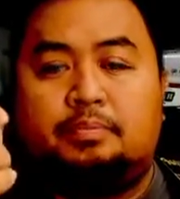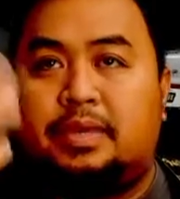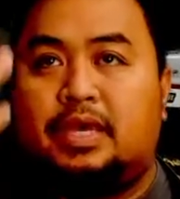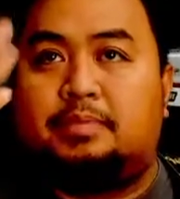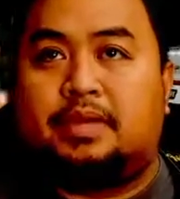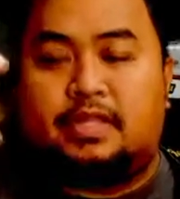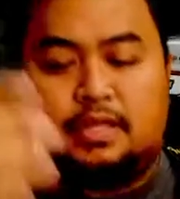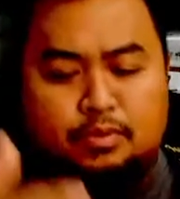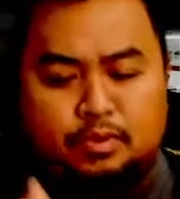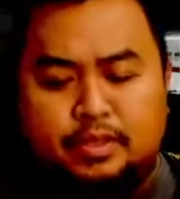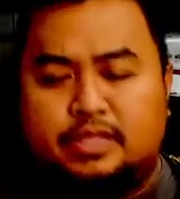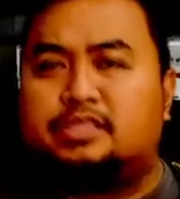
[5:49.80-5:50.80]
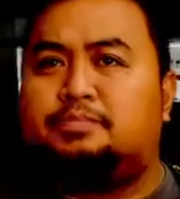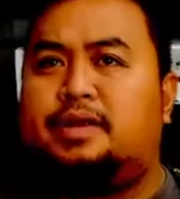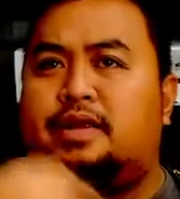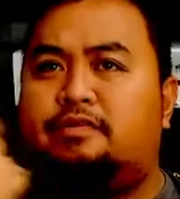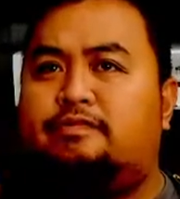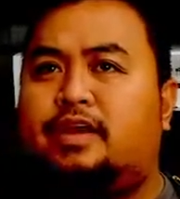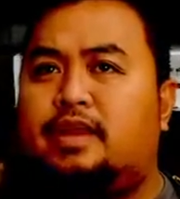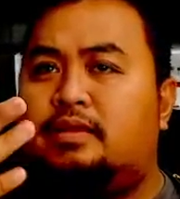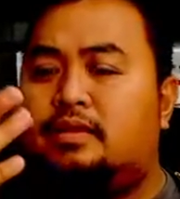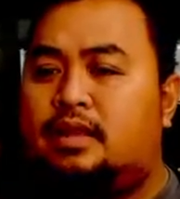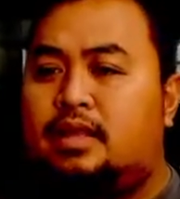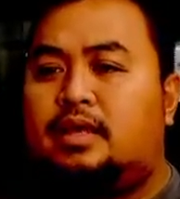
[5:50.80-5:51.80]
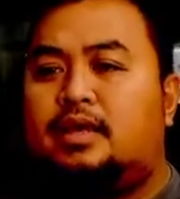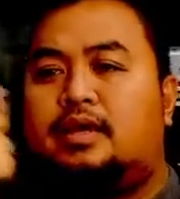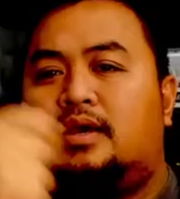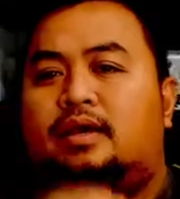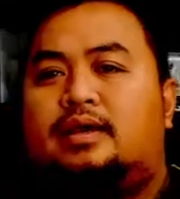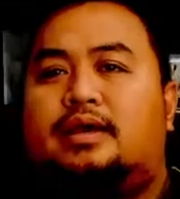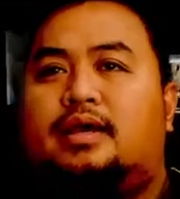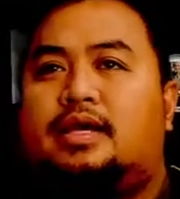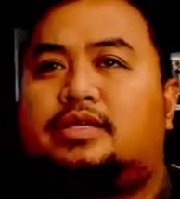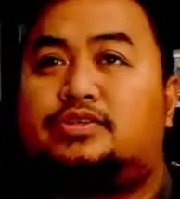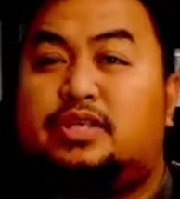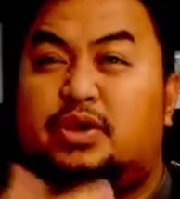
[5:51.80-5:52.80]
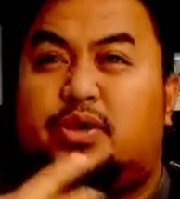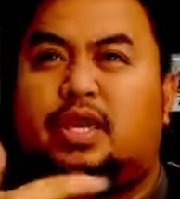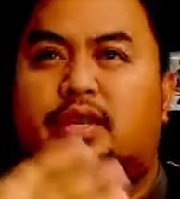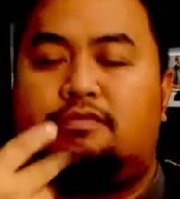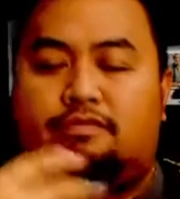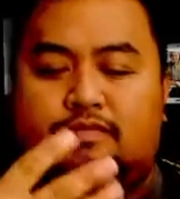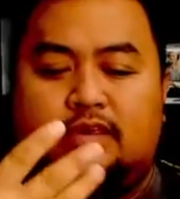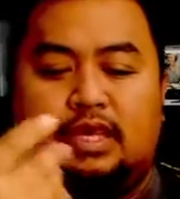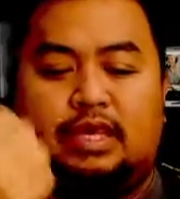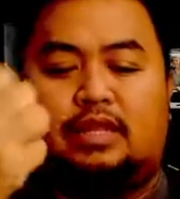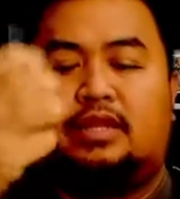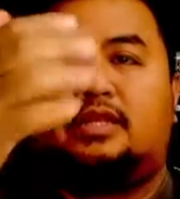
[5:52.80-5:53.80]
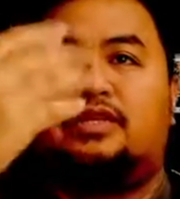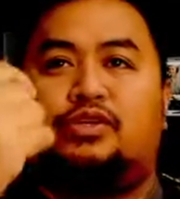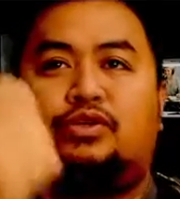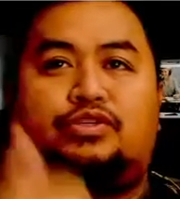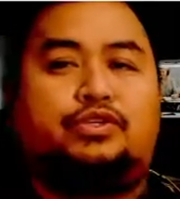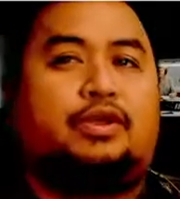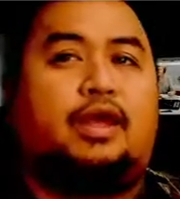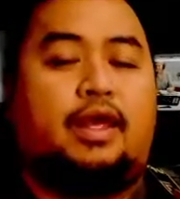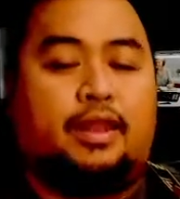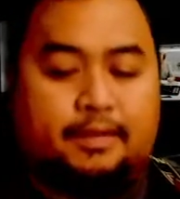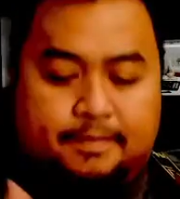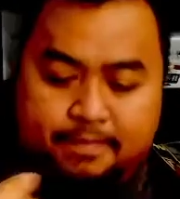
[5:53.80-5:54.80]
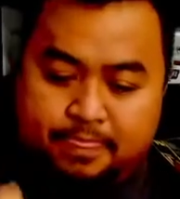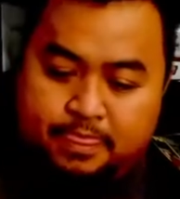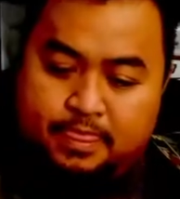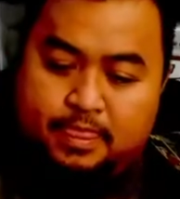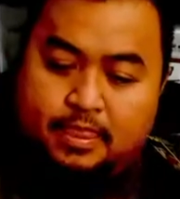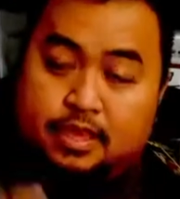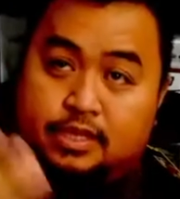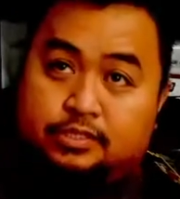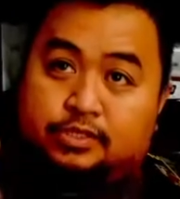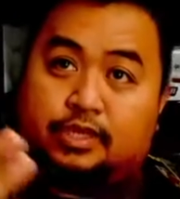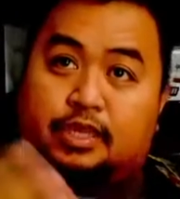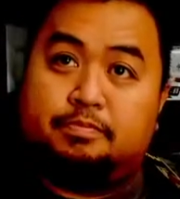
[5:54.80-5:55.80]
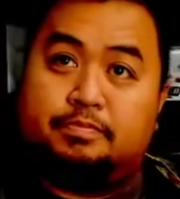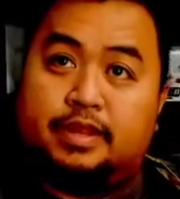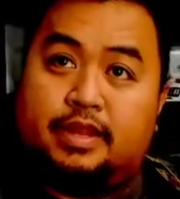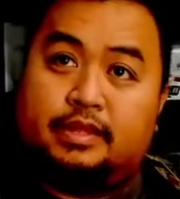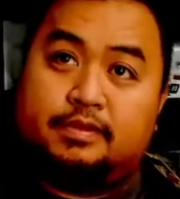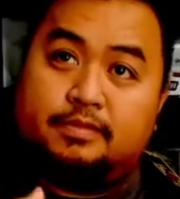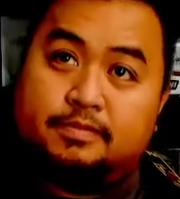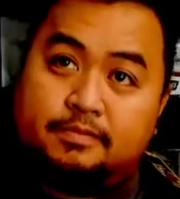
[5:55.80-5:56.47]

pick, but at the moment it's better if you can, uh, so that you can feel, use your hand. So you can play